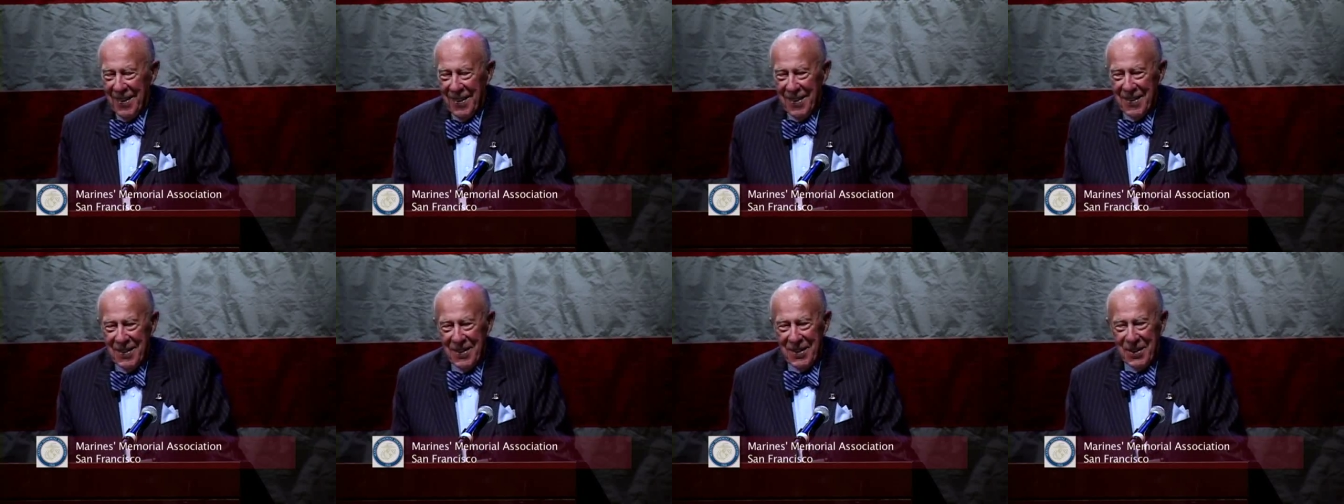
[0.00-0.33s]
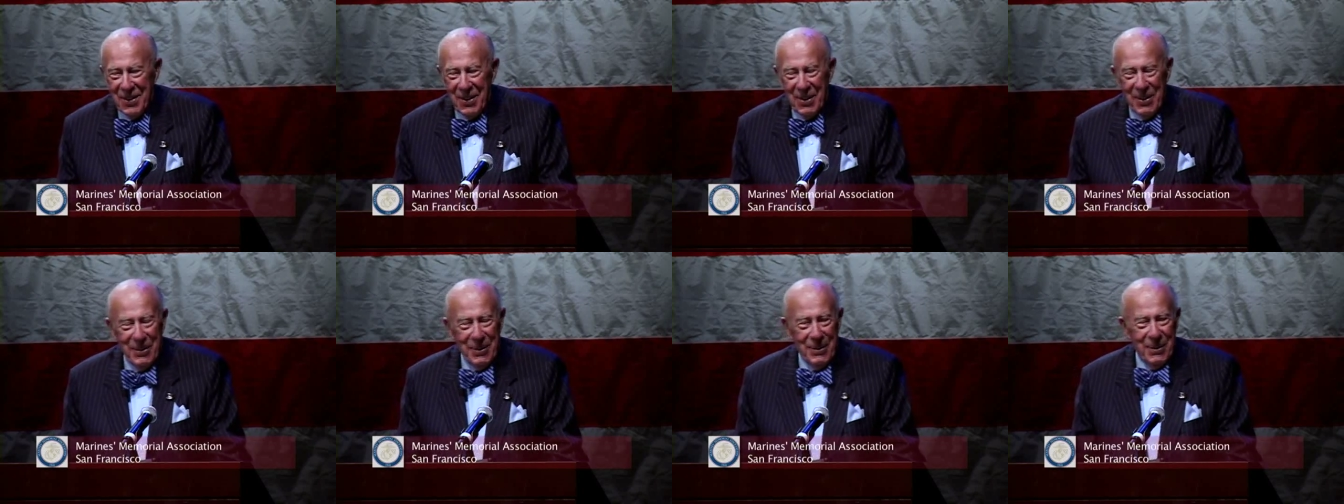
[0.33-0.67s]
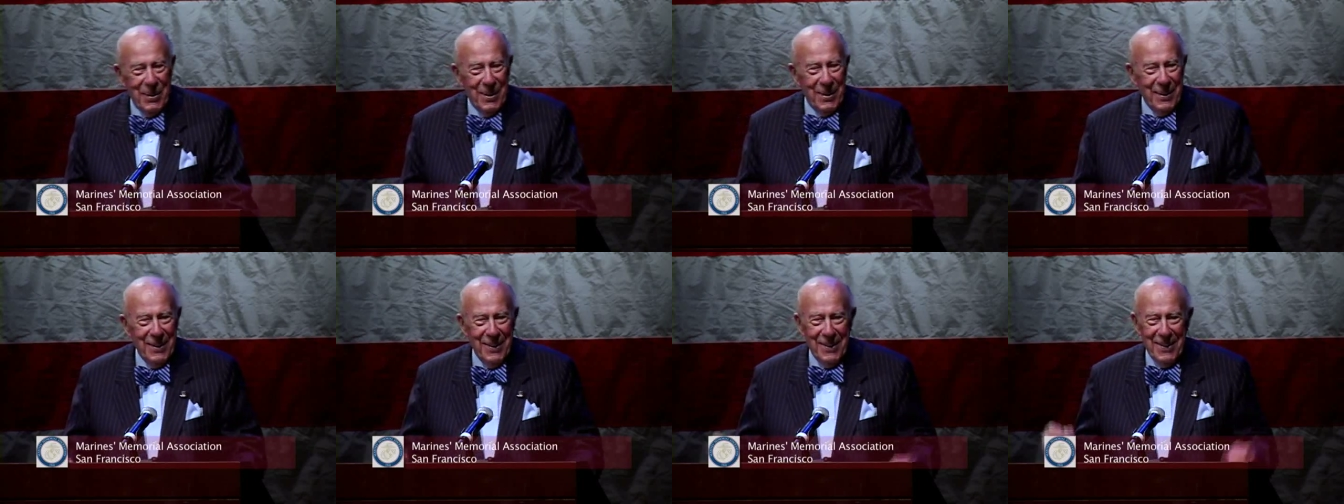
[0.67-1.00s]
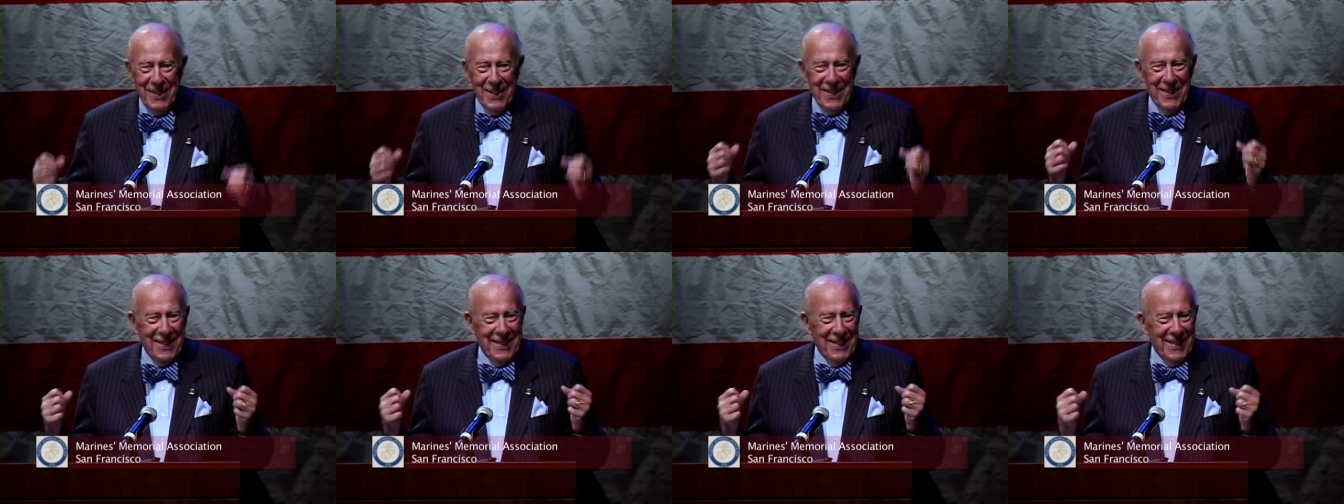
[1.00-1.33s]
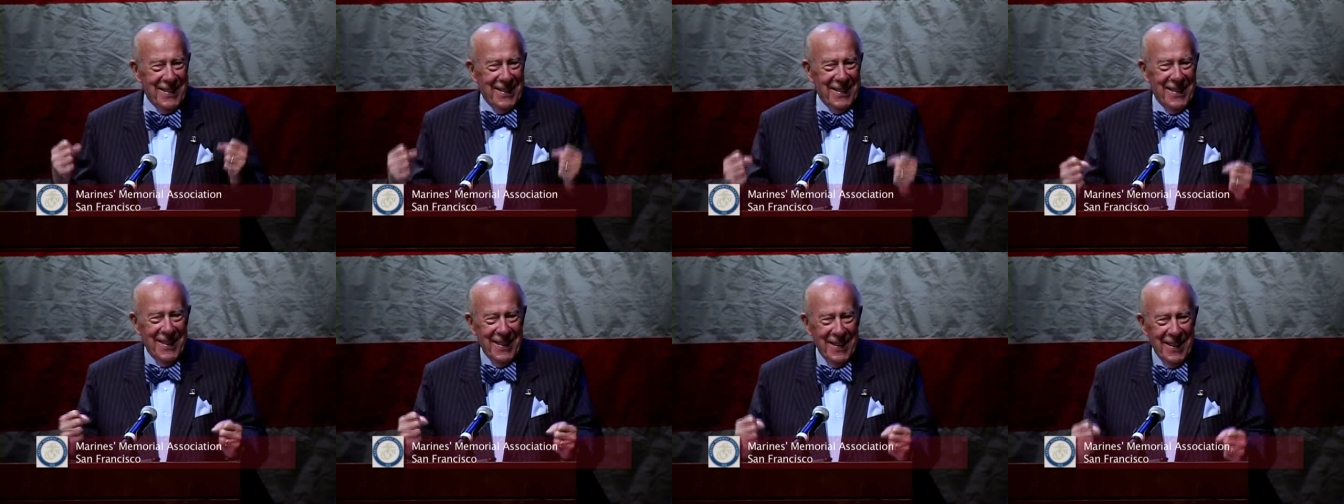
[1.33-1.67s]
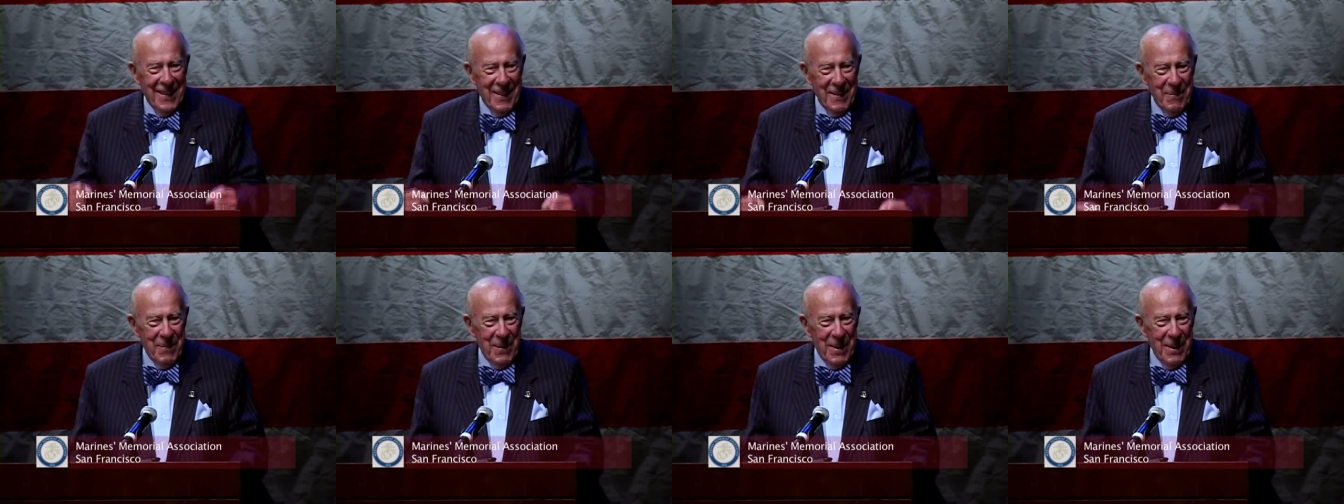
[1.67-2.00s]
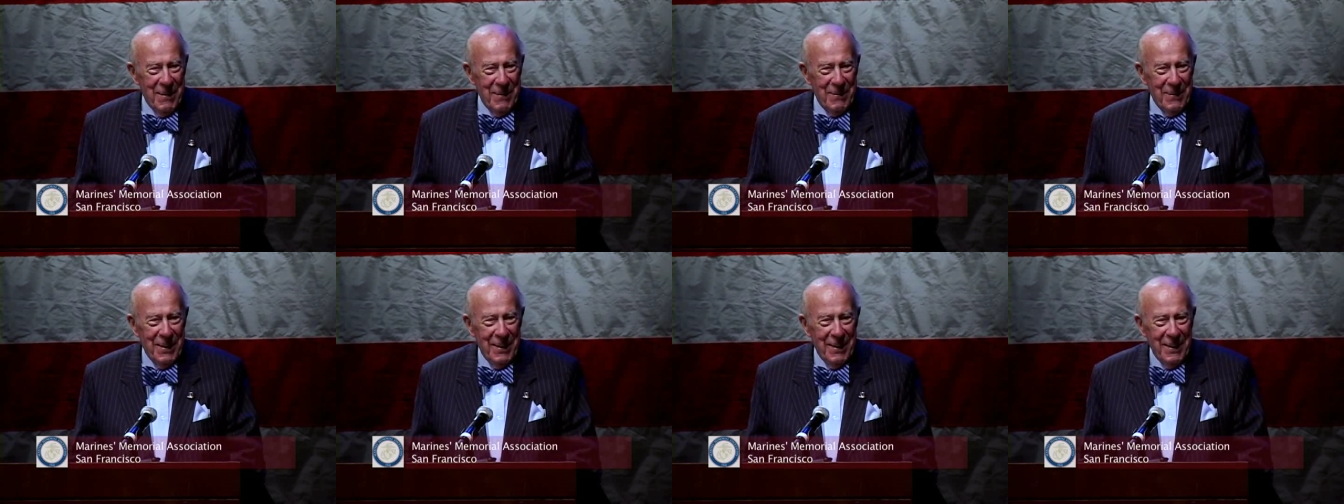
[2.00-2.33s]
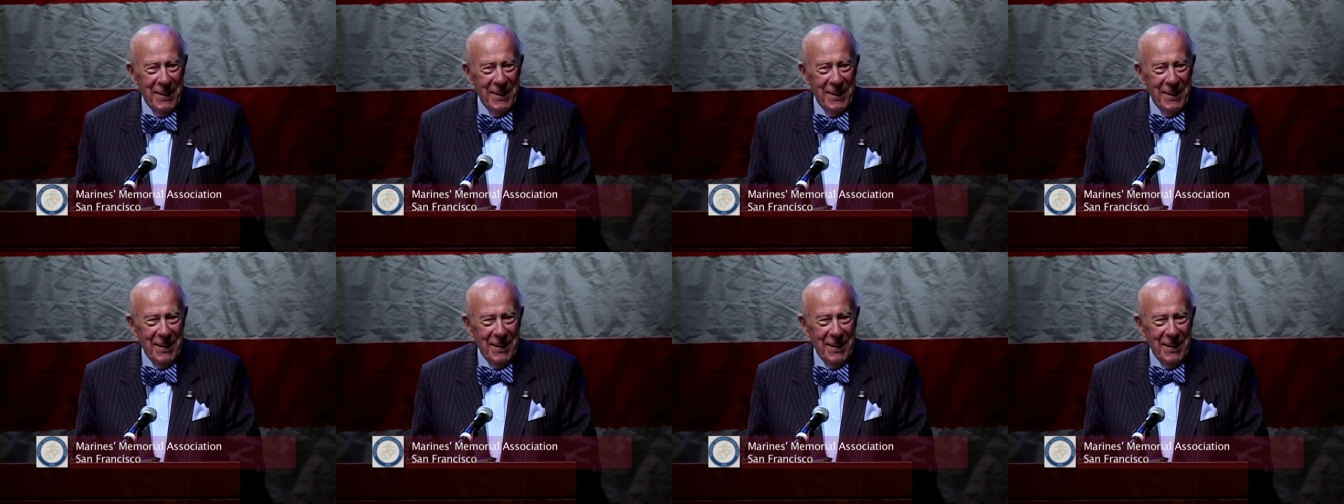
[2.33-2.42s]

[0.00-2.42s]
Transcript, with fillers: So, man,